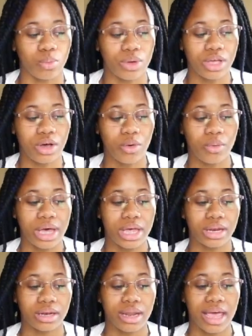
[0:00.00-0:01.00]
We go
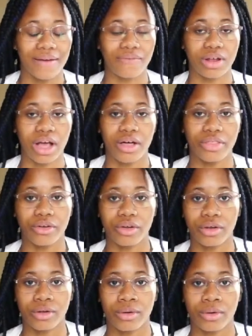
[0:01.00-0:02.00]
in every
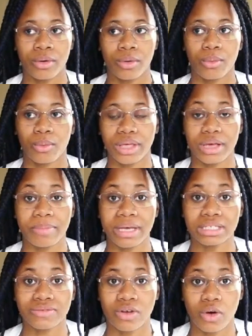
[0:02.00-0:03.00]
other week
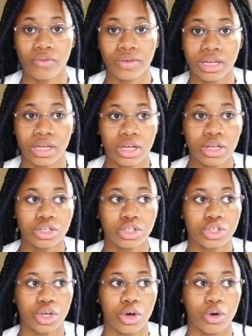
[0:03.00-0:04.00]
because of COVID.
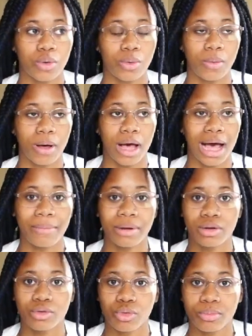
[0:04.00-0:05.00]
So I'm
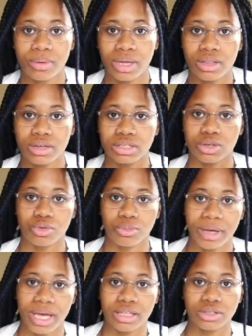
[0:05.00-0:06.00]
in group B, there's a group
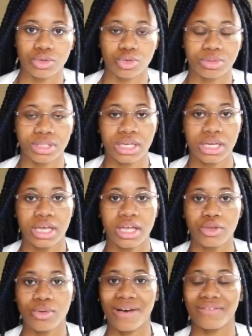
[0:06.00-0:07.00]
A, there's group C, and
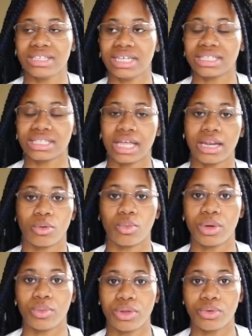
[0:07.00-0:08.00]
you have a designated
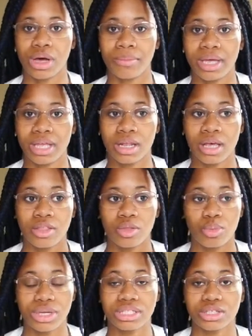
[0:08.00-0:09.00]
week when you come in. The
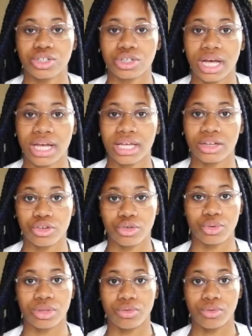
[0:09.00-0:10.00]
weeks that you're not in, you're
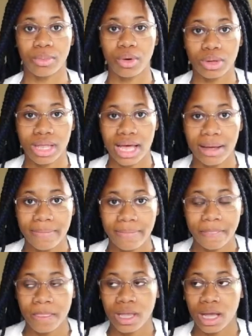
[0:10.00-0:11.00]
doing the remote lab.
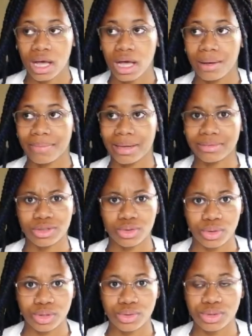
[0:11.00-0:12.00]
Labs are due
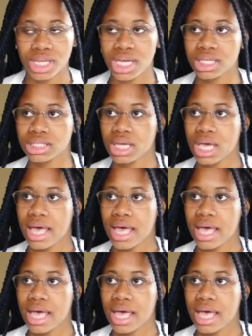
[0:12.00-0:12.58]
on Tuesdays.